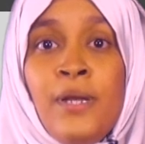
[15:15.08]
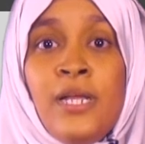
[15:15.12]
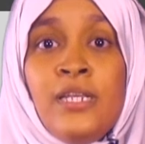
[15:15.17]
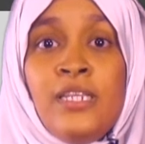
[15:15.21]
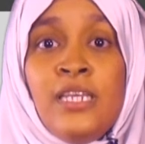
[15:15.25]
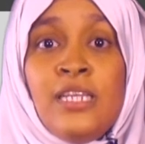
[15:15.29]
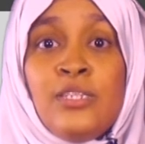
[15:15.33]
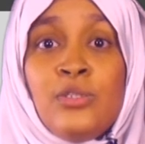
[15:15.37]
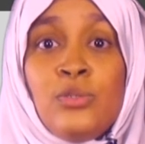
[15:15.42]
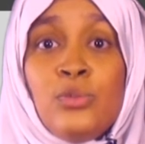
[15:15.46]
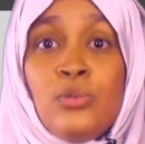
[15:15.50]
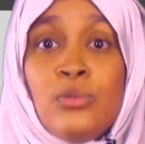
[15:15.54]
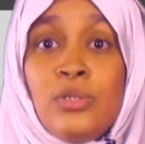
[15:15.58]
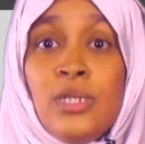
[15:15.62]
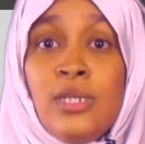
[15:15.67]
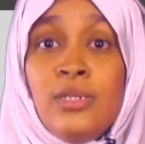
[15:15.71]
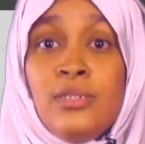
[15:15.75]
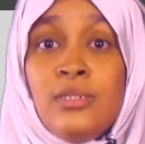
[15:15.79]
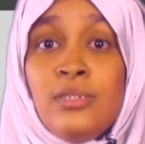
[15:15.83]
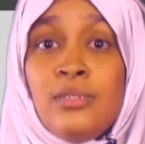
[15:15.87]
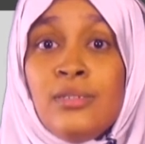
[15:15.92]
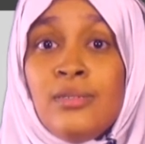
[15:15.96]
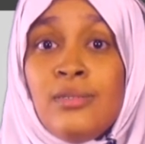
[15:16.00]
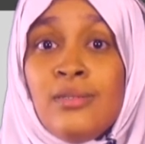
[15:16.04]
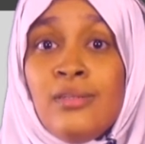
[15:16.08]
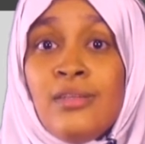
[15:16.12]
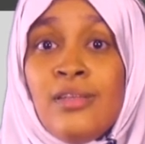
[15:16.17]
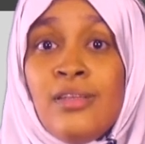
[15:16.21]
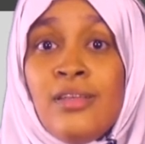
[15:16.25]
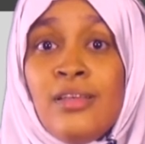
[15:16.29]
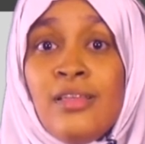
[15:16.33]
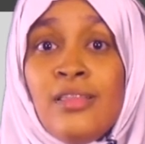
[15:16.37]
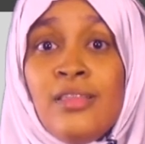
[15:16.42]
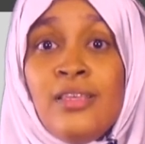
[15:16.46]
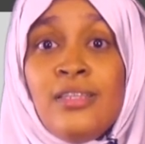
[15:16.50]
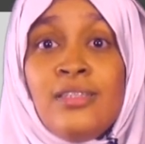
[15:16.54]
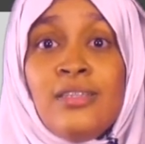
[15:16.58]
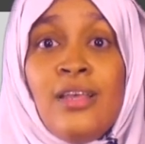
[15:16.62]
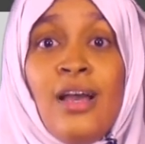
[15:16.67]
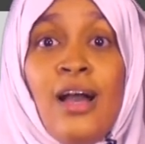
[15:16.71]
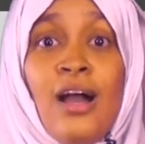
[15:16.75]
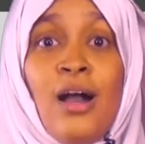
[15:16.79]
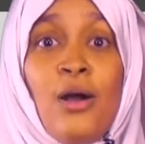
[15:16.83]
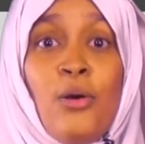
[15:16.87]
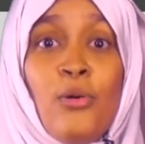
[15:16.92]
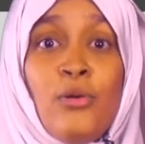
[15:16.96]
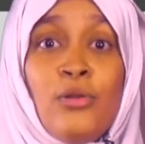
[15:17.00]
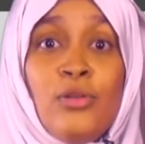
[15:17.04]
dear students, these
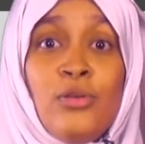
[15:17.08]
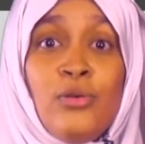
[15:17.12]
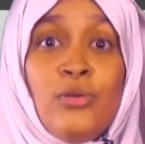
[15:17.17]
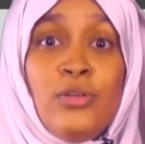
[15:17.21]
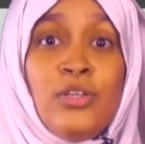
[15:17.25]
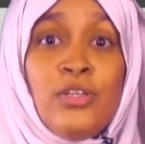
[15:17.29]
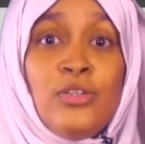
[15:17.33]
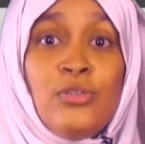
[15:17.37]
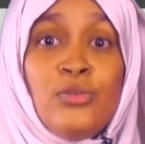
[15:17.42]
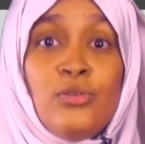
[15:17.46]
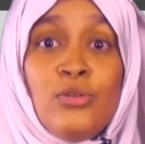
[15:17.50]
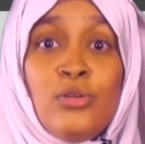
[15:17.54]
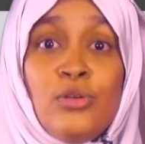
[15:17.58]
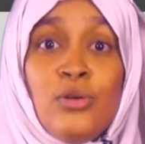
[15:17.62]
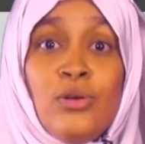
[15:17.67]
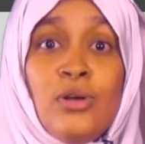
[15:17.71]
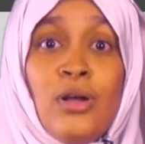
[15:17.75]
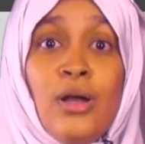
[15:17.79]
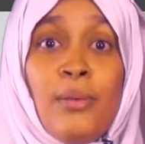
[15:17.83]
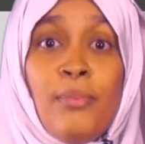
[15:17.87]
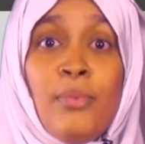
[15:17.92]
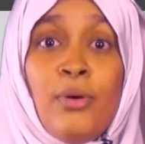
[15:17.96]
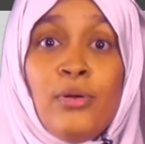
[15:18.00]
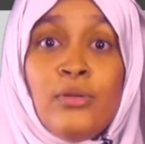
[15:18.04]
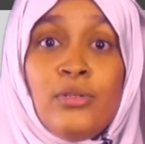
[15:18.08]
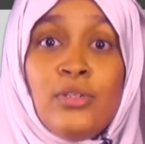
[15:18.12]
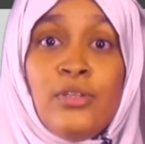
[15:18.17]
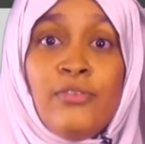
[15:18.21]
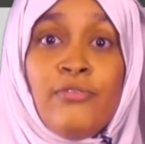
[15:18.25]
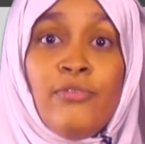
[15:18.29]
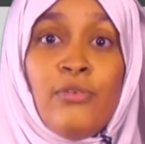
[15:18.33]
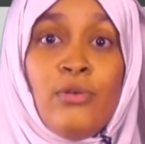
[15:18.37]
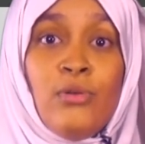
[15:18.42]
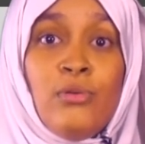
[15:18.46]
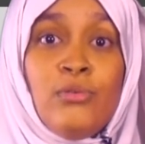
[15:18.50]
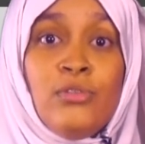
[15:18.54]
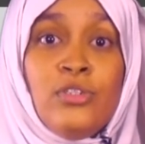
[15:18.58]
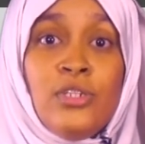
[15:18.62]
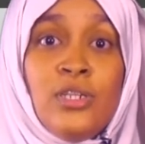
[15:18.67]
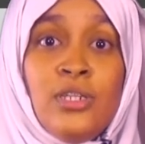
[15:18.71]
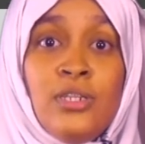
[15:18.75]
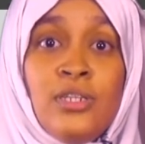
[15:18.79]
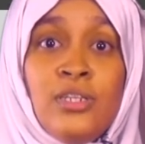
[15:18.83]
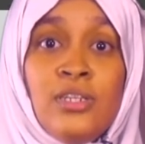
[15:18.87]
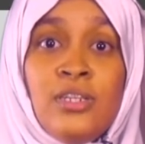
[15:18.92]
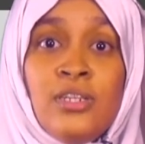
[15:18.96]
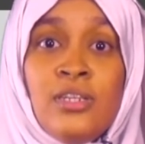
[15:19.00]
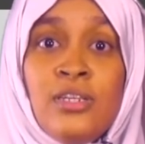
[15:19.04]
are all you need to know about evolution.
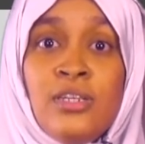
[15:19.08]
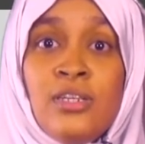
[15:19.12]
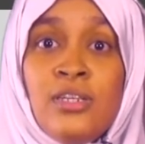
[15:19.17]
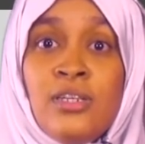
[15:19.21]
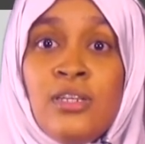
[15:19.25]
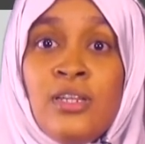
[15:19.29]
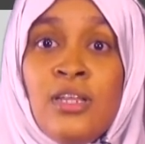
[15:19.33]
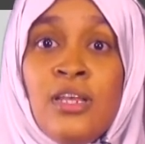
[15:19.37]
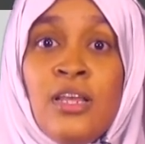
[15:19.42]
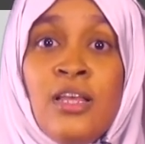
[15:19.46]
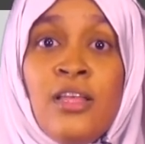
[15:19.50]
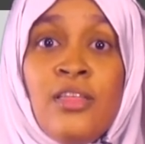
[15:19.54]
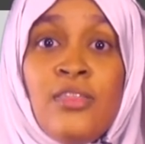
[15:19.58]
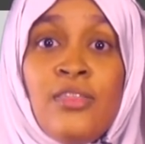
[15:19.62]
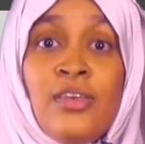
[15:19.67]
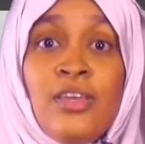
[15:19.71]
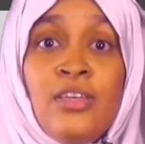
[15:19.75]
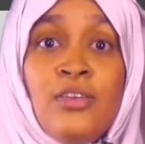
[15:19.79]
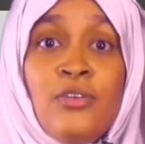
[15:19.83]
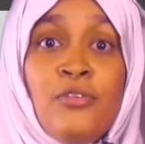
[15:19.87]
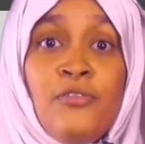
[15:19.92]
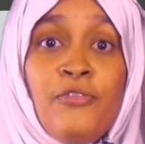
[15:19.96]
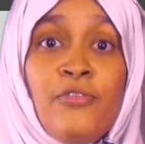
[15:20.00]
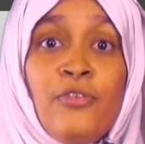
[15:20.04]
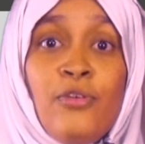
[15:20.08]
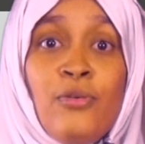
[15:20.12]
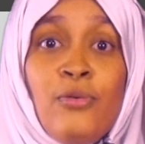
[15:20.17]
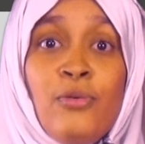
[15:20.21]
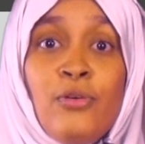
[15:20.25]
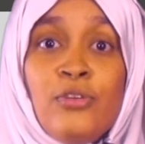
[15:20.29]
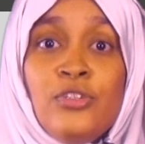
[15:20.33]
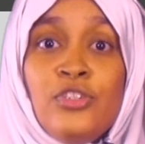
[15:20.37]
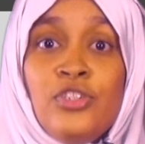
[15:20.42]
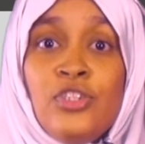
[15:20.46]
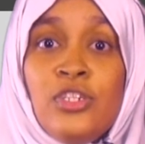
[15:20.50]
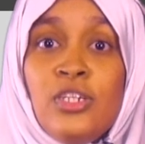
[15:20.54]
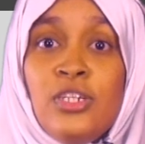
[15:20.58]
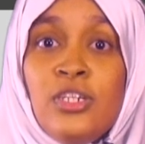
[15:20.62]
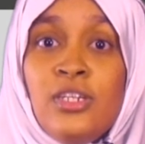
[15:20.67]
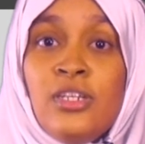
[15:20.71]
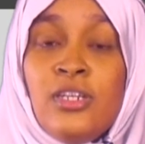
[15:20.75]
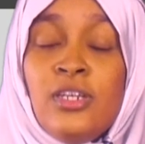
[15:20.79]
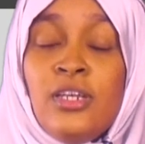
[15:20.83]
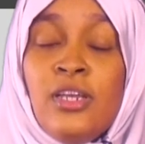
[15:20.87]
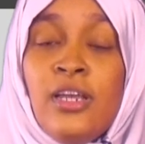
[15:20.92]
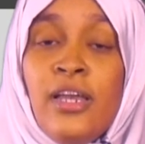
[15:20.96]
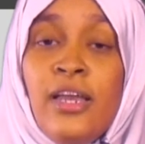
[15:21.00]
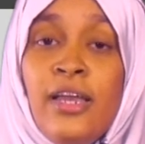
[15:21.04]
Thank you for watching
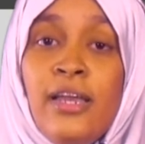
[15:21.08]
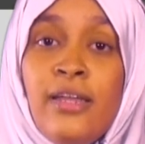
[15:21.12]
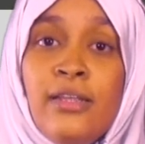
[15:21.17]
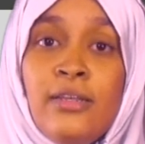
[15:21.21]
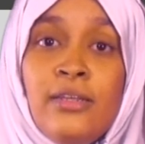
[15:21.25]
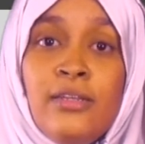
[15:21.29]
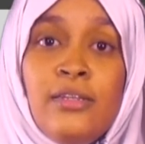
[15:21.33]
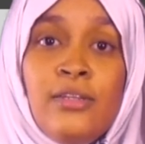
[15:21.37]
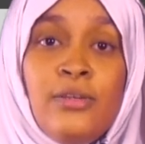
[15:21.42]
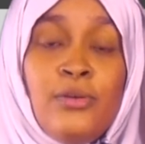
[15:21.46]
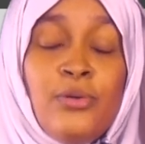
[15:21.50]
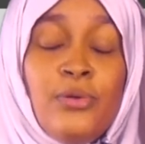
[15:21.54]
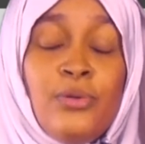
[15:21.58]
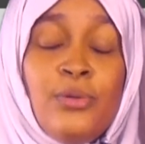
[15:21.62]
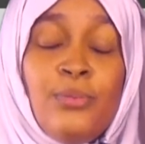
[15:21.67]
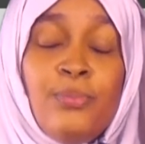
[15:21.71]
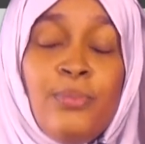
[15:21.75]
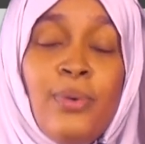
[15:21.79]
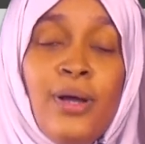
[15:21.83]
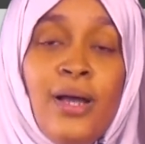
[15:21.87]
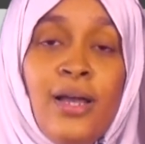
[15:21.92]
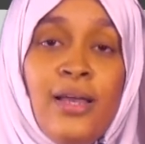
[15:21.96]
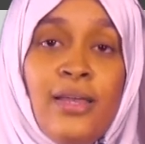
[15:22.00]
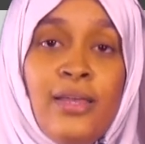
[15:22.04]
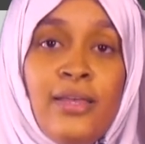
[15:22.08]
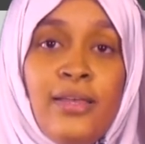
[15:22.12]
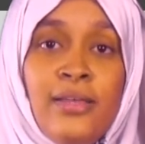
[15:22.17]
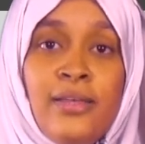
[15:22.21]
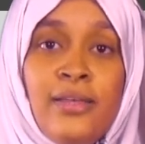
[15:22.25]
and goodbye.